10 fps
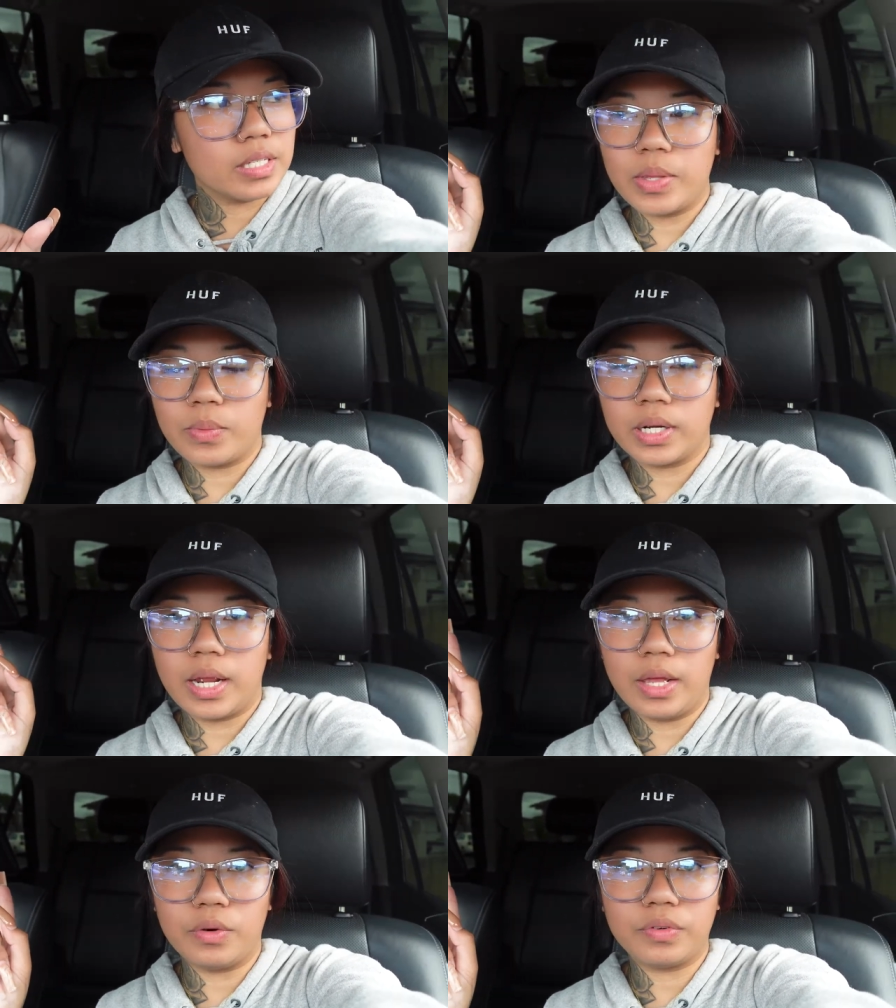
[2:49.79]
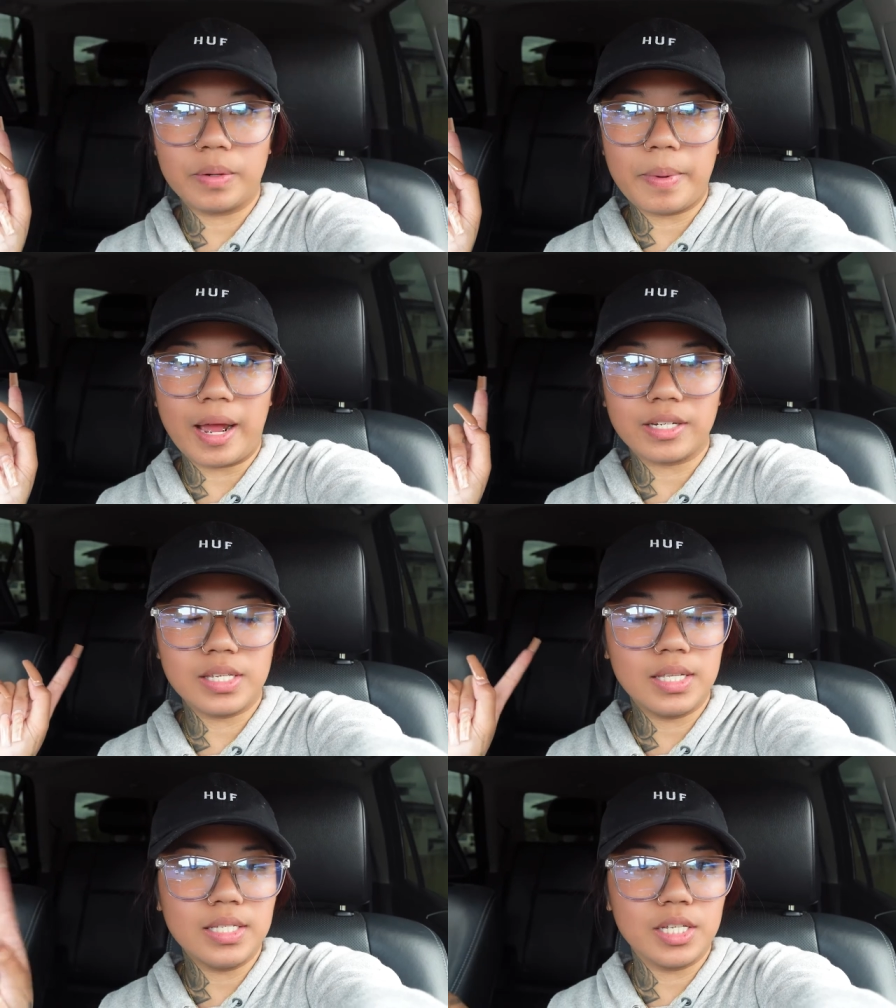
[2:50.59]
and then we're gonna head over back
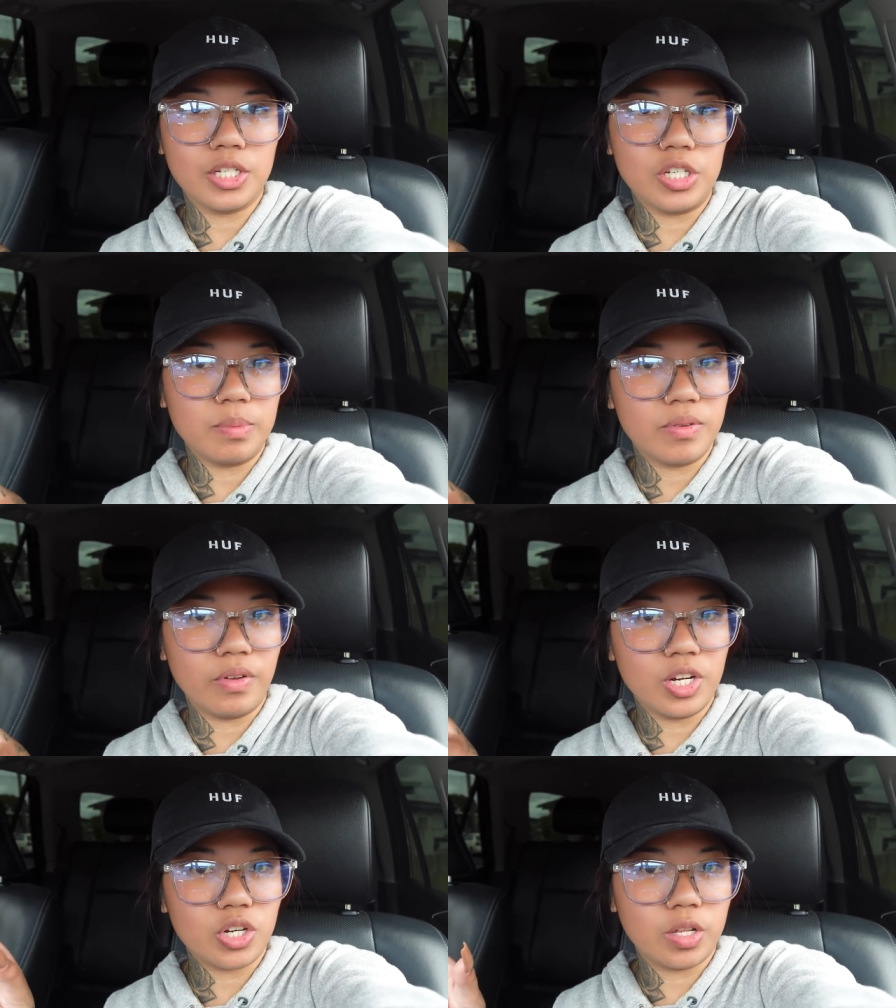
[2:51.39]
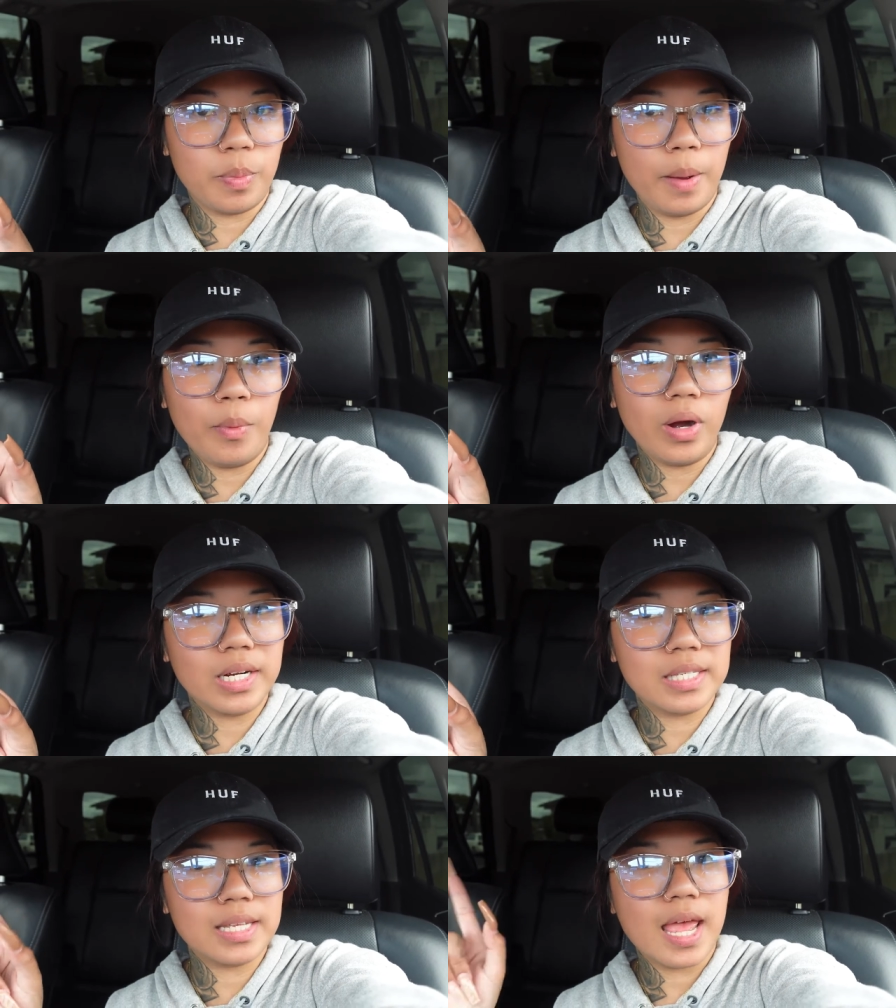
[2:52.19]
to the dealership to finish all the paperwork.